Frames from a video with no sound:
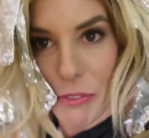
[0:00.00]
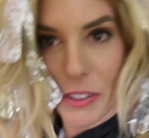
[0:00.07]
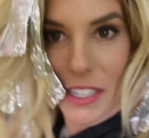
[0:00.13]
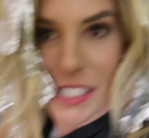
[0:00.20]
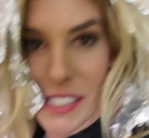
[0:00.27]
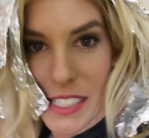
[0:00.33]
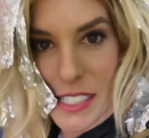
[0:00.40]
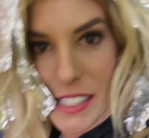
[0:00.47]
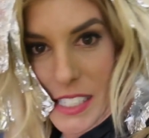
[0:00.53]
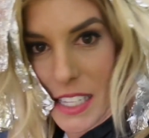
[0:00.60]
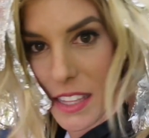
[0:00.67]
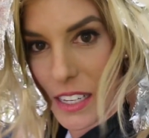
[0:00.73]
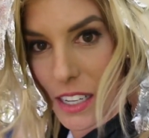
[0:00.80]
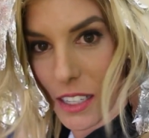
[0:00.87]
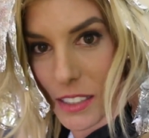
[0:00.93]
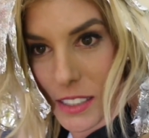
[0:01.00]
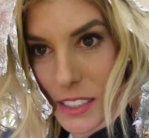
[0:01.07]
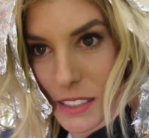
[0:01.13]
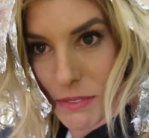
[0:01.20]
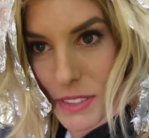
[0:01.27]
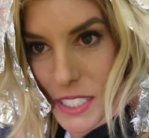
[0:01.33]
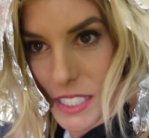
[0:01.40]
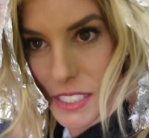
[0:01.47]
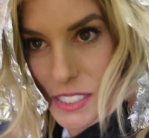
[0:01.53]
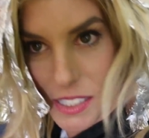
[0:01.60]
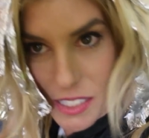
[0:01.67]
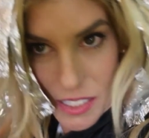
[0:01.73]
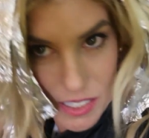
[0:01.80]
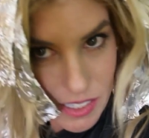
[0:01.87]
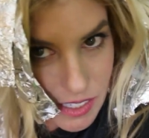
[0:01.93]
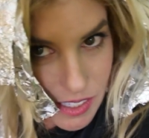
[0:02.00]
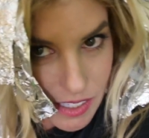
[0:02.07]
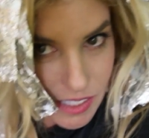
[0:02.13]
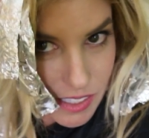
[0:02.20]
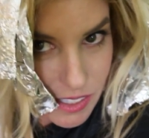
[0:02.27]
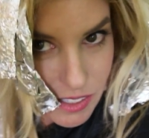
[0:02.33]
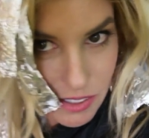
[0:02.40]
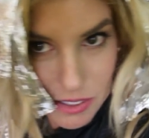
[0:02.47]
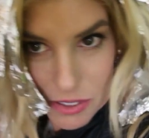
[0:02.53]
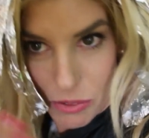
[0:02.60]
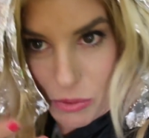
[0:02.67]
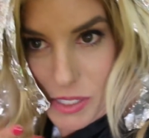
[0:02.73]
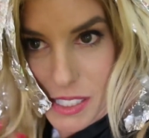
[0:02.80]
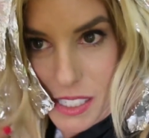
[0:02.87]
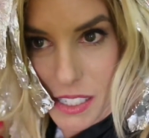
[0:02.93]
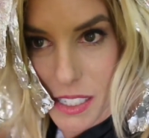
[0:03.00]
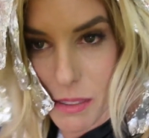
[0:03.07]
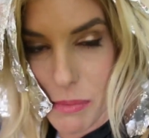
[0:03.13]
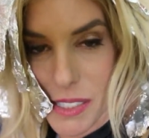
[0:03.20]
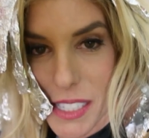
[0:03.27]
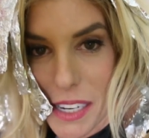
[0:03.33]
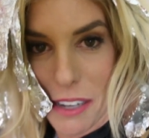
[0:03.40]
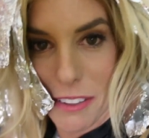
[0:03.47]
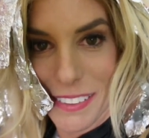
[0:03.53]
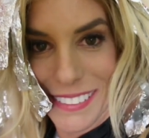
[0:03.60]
for you guys to see the color of this once it comes out.